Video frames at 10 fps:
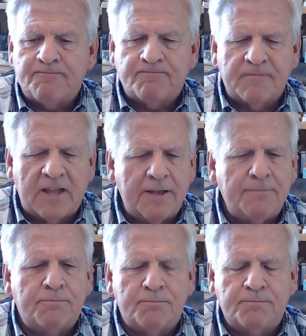They
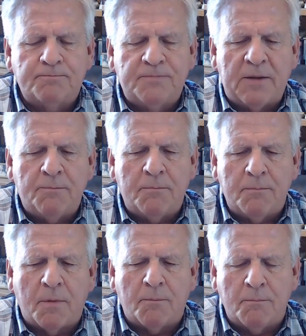
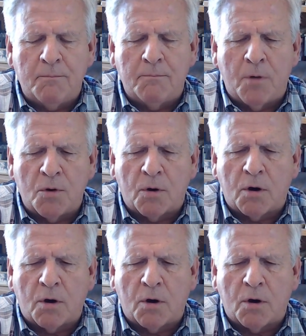more